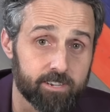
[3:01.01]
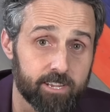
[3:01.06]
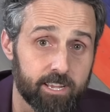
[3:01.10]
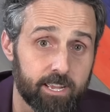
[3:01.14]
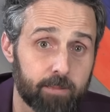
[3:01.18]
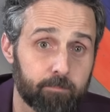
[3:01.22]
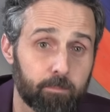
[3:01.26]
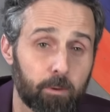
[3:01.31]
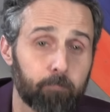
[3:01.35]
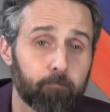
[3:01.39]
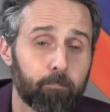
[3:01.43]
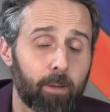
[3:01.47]

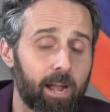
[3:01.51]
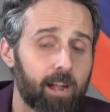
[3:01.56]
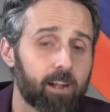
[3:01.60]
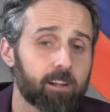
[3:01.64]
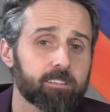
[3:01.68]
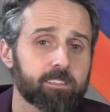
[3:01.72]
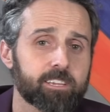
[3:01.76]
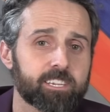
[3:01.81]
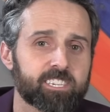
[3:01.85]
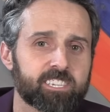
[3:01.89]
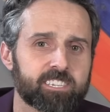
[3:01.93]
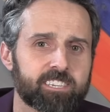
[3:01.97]
team,
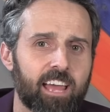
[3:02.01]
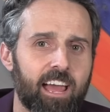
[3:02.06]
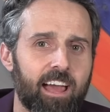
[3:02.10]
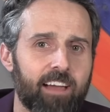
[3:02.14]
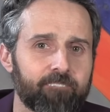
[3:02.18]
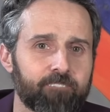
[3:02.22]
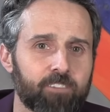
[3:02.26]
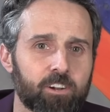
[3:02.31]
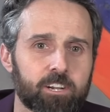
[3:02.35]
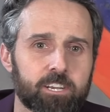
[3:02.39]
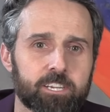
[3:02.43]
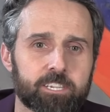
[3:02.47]
apparently
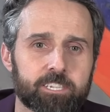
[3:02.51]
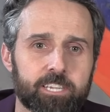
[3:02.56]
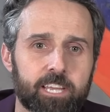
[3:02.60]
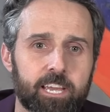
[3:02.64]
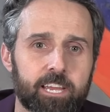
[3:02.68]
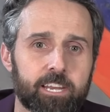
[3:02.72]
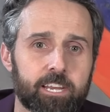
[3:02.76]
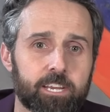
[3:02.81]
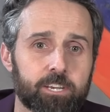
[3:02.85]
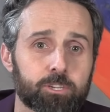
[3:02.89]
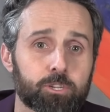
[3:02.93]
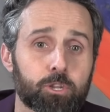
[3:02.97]
Stafford is
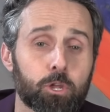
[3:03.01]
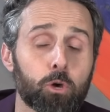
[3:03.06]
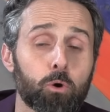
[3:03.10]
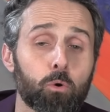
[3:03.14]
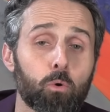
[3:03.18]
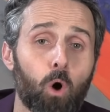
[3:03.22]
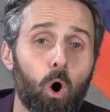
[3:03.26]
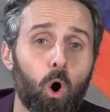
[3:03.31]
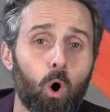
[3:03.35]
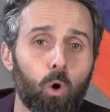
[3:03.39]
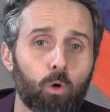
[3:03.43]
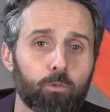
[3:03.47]
getting
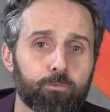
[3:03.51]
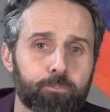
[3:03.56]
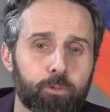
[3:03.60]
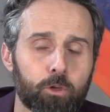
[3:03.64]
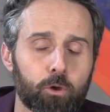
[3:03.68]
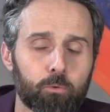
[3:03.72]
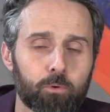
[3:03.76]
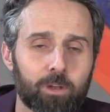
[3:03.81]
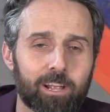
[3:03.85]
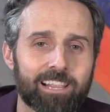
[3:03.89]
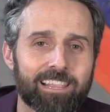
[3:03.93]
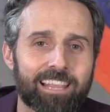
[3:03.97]
too old
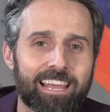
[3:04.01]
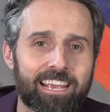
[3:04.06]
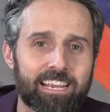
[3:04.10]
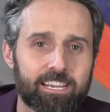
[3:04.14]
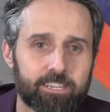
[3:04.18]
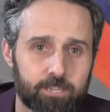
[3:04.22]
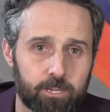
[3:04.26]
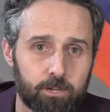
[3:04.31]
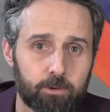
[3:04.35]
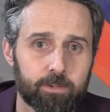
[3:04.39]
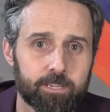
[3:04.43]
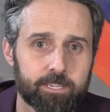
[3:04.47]
to
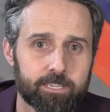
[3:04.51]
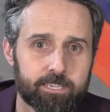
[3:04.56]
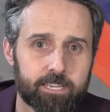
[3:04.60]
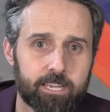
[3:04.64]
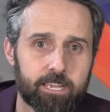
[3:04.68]
relate to his